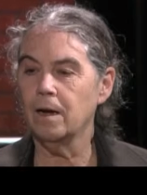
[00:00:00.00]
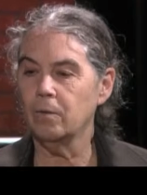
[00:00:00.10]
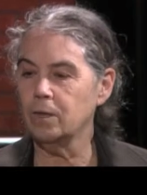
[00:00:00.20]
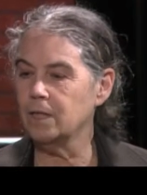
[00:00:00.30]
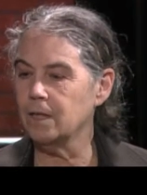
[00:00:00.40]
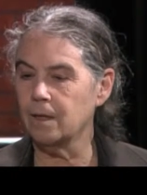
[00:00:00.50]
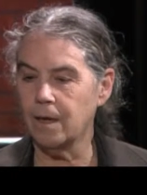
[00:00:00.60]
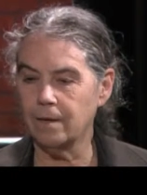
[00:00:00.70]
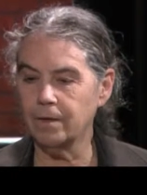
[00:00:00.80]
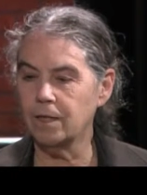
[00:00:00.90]
we see a
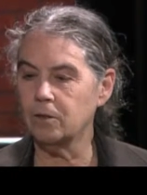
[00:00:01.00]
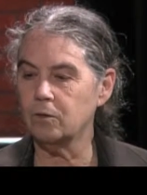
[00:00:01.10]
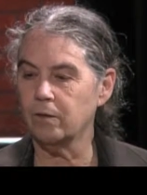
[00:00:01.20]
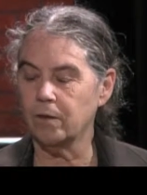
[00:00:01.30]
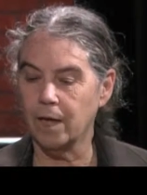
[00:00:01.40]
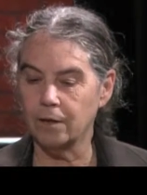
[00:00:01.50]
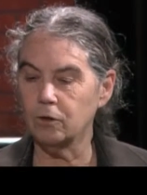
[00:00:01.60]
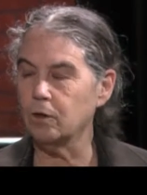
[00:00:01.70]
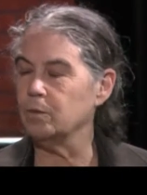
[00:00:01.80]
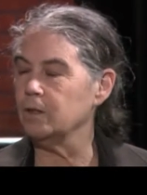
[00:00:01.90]
lot of kids who have a lot of
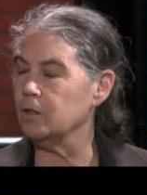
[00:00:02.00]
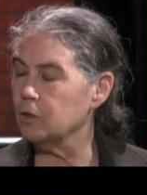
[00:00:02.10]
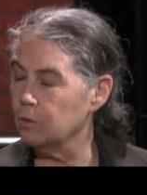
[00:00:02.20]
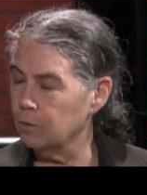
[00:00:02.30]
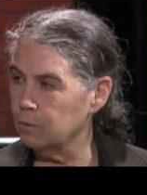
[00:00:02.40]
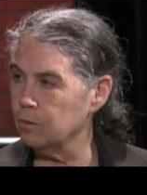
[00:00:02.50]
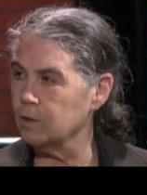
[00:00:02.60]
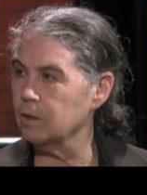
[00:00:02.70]
trouble in schools,